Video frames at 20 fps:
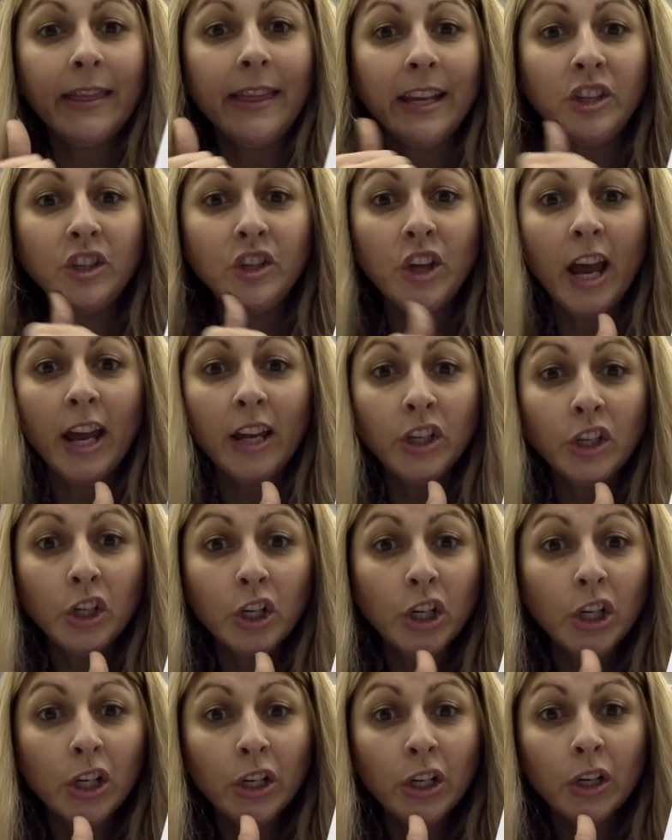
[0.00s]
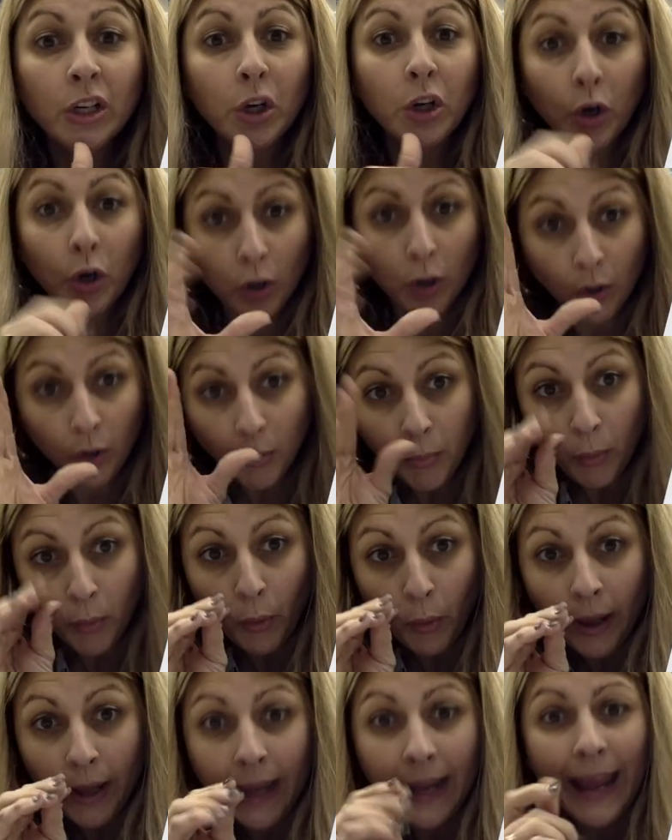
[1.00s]
the gender, girl or
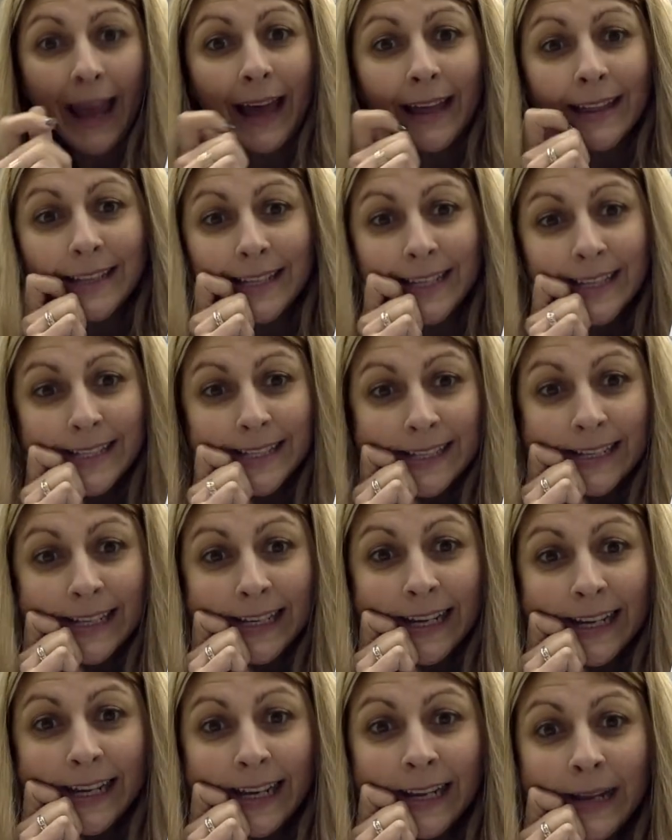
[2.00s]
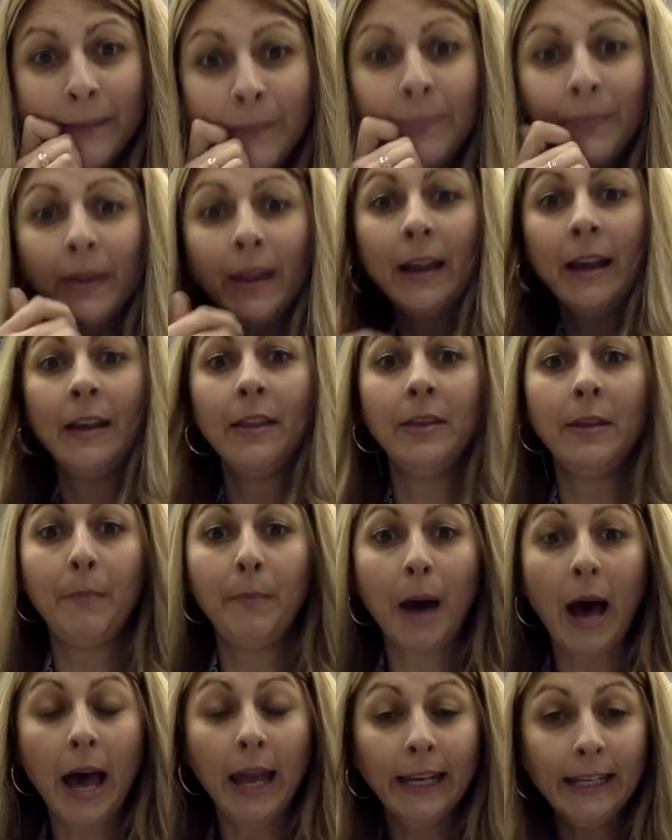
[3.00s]
boy, ethnicity, the
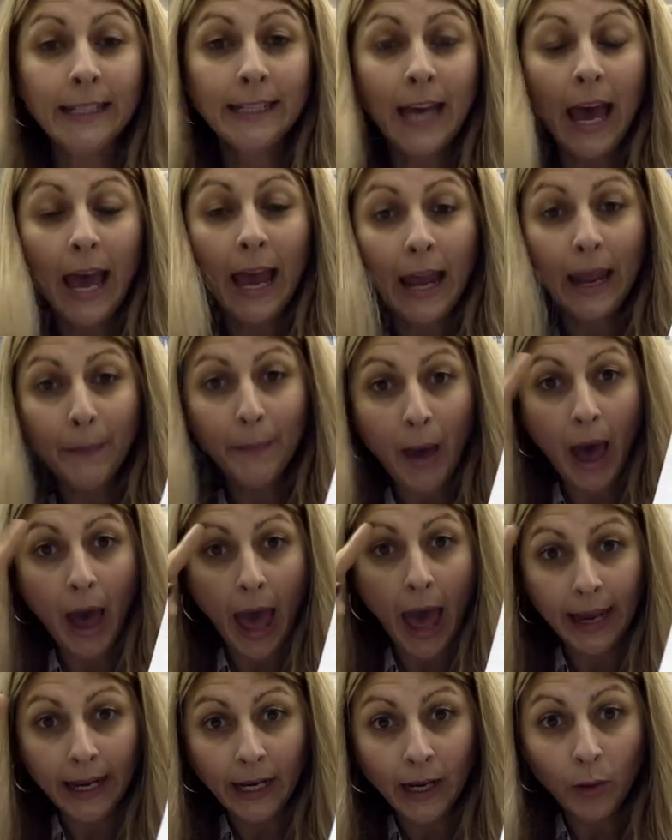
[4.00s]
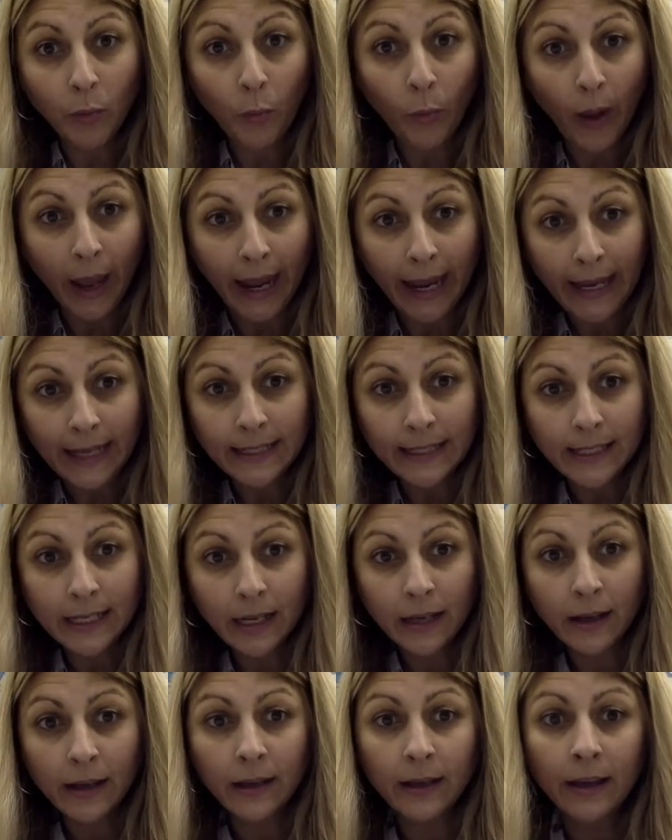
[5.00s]
body type, height and weight,
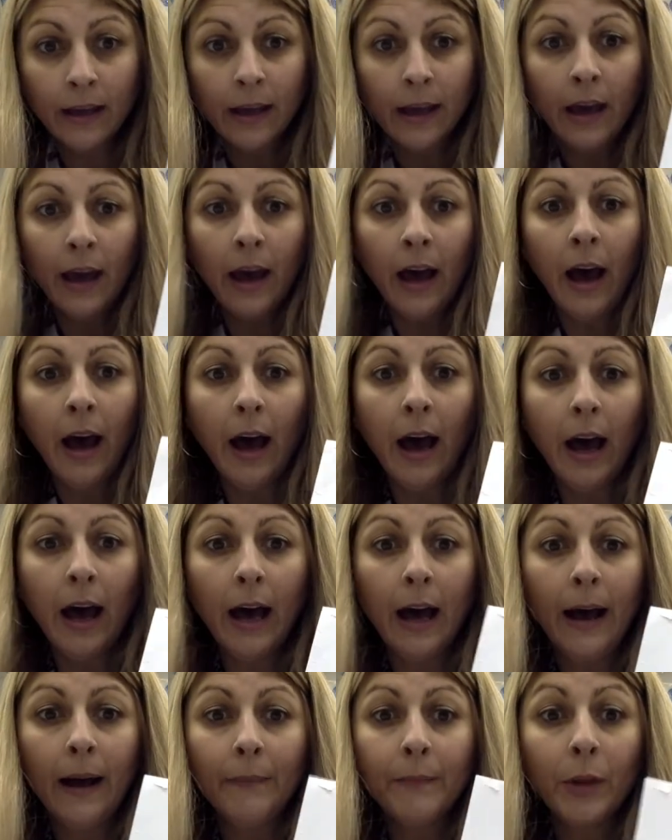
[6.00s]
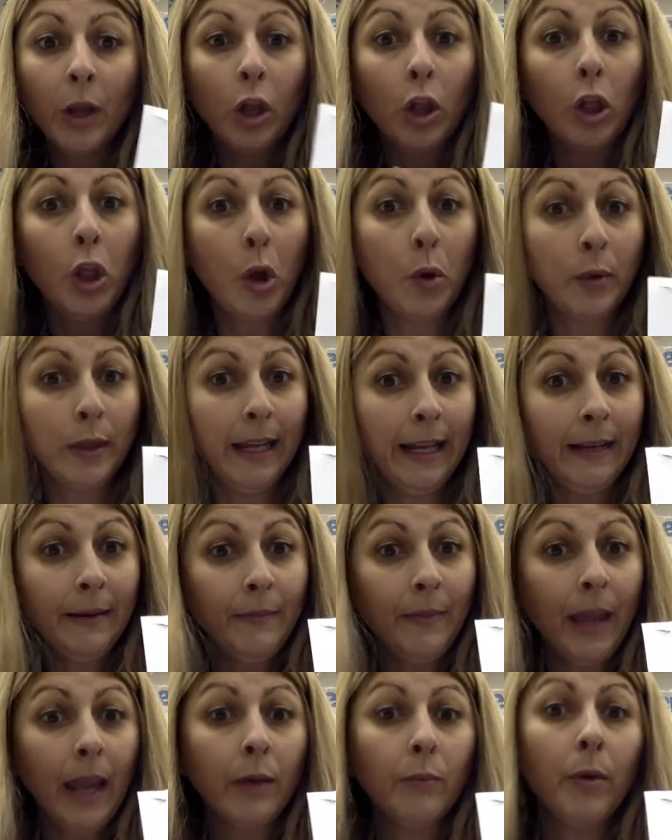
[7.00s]

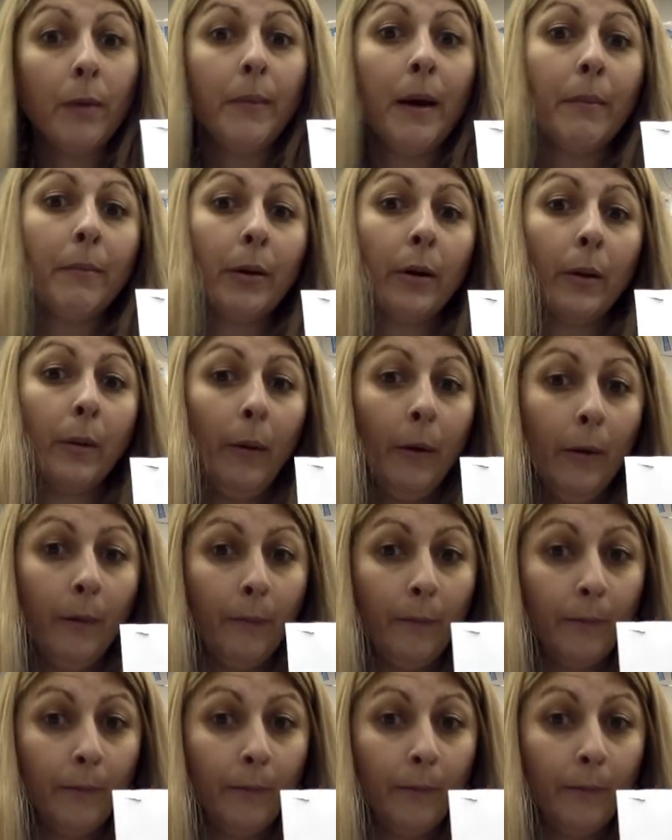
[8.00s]
clothing, and remember,